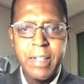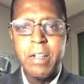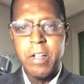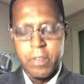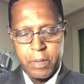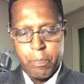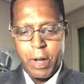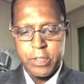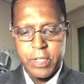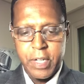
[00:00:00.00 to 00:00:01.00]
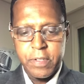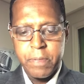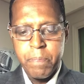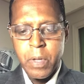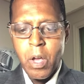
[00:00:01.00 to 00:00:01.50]
in the
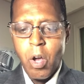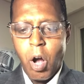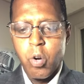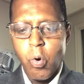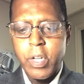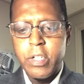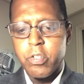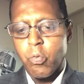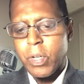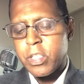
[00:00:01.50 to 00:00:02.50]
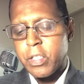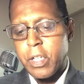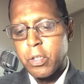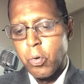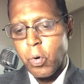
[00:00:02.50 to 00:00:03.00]
process. According to
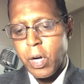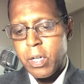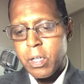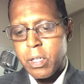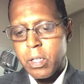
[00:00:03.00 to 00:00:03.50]
wrestling lore,